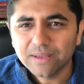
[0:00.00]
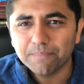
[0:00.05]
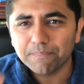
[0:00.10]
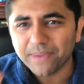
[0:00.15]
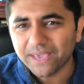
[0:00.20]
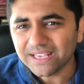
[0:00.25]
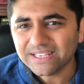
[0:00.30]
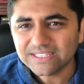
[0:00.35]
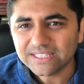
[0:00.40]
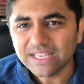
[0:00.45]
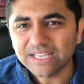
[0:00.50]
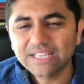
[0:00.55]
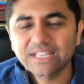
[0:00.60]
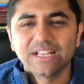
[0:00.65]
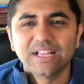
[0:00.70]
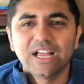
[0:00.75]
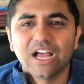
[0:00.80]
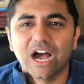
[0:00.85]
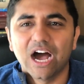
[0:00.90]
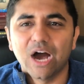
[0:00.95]

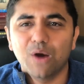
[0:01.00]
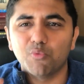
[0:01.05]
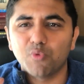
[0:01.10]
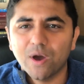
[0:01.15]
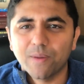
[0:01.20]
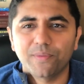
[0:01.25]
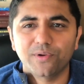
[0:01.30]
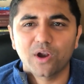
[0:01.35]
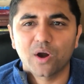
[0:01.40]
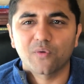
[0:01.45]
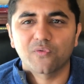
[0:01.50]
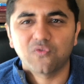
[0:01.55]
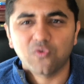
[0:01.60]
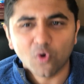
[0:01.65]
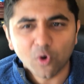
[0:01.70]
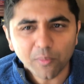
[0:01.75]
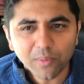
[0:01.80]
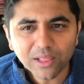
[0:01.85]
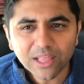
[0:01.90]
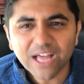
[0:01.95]
webinar
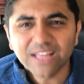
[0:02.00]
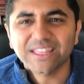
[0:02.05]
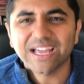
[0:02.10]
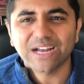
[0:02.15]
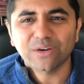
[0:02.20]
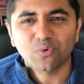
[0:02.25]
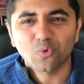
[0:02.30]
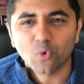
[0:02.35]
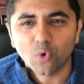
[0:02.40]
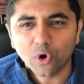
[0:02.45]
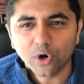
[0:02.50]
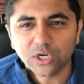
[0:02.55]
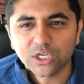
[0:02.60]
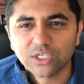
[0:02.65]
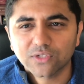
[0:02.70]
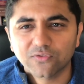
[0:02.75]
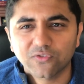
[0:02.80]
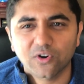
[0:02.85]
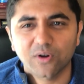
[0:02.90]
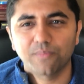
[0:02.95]
formula that
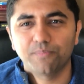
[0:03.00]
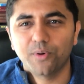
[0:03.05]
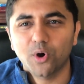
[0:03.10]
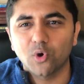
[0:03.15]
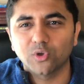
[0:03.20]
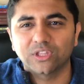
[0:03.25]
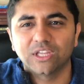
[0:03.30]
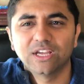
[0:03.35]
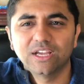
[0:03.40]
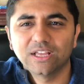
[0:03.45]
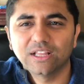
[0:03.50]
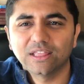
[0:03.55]
works for both